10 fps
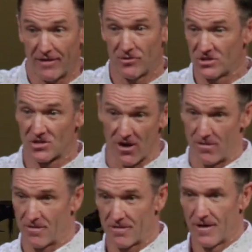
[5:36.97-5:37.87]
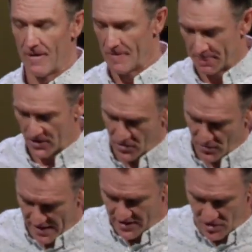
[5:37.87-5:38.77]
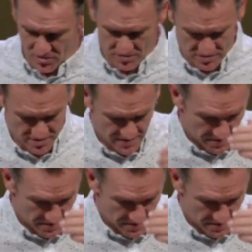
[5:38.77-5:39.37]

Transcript: all right? You just go. You